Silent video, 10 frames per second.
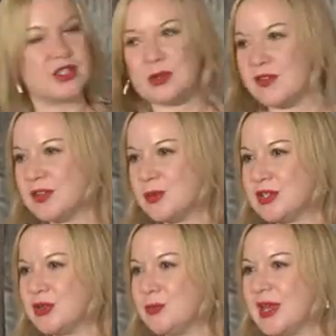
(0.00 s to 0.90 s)
So often we
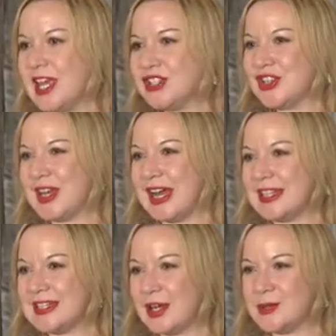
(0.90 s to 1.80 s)
don't measure that
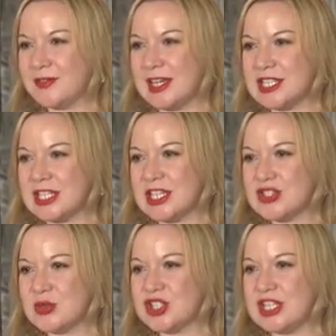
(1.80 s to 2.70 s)
in terms of
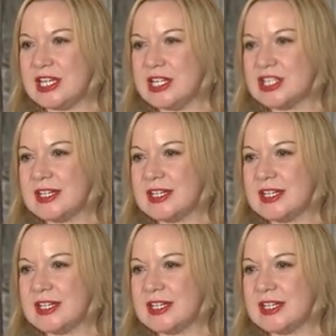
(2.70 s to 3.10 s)
educational change,